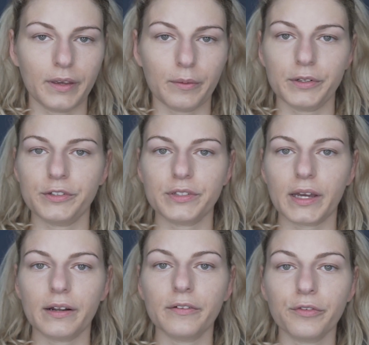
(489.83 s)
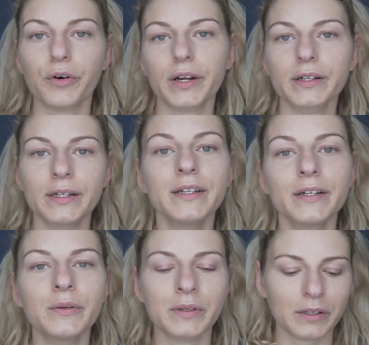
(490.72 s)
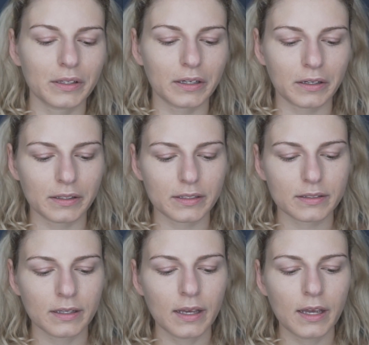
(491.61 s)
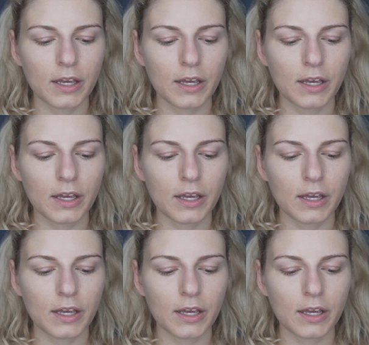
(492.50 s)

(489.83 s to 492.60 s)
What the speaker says: get what you sign up for when you click on this.